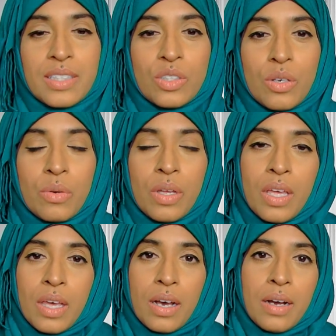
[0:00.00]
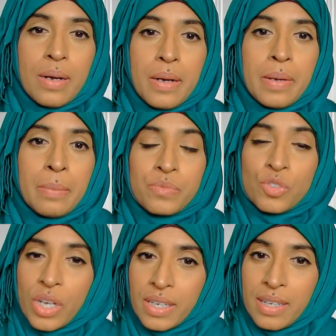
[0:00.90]
So
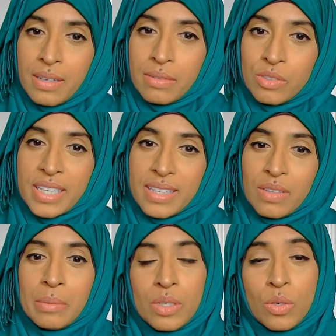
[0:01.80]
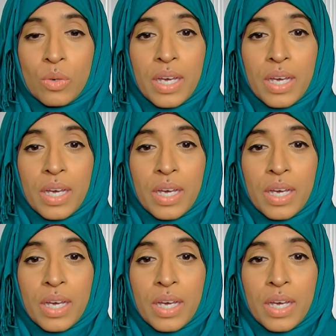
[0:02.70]
try it out, check it out, let me know.